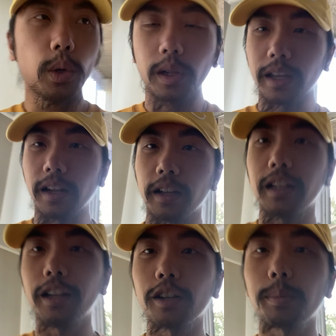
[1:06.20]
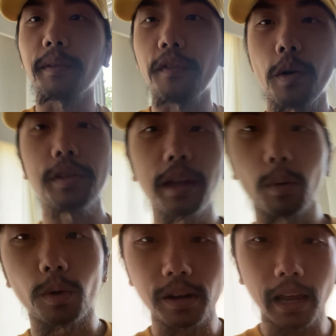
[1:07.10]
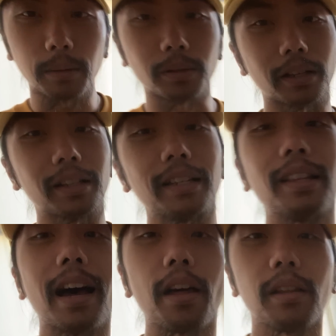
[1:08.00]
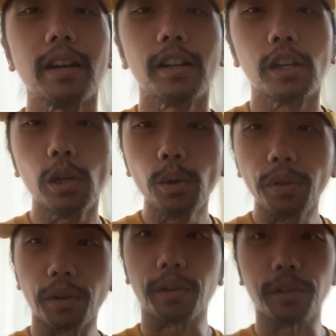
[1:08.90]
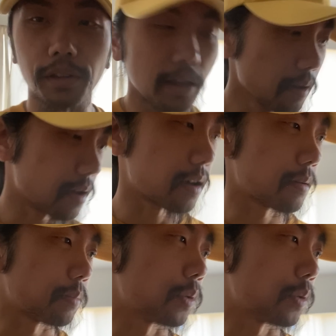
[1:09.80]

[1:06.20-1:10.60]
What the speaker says: cleaners before and they weren't able to clean that too thoroughly, but